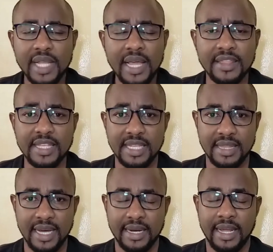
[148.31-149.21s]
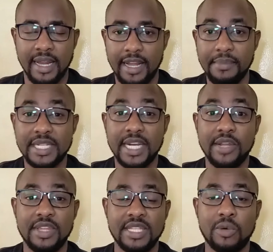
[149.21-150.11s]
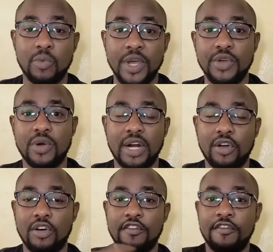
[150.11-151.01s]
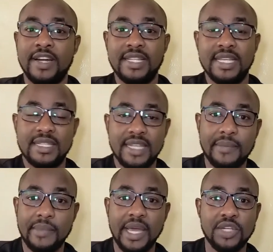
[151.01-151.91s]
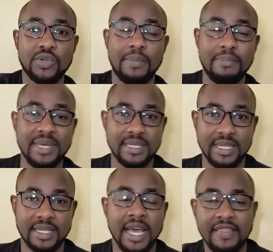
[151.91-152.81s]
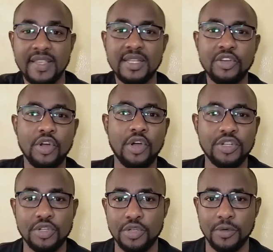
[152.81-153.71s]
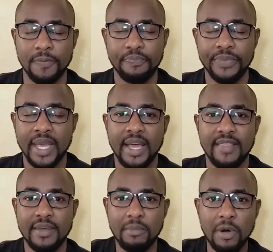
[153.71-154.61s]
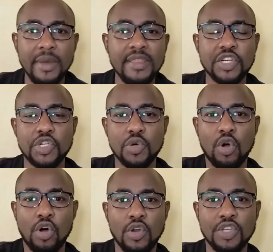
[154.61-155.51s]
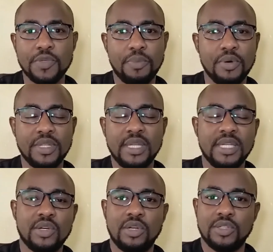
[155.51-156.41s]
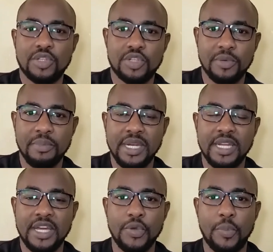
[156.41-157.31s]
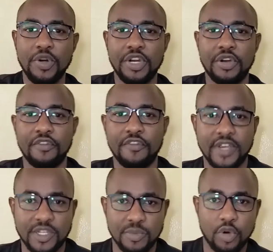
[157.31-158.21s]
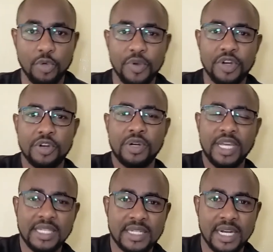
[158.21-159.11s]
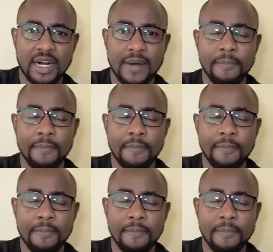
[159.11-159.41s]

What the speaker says: this and that. Let me tell you, there's a way you can convert the same into a business. This is how you're going to do. The moment that you always put this on social media, you put it on Facebook, you put it on Instagram,